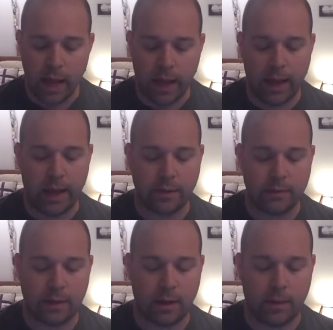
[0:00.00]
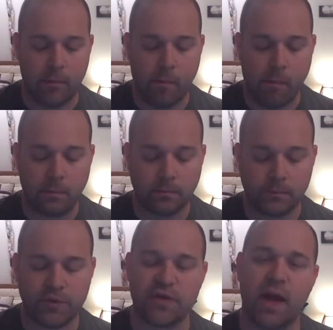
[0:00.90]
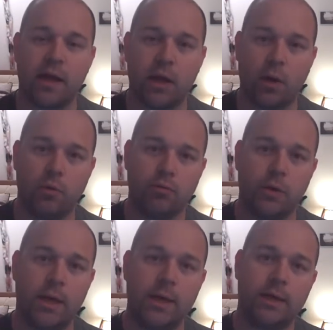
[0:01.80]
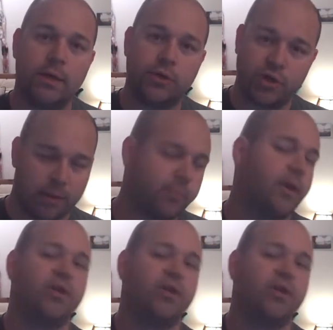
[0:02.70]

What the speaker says: and just kind of go chapter by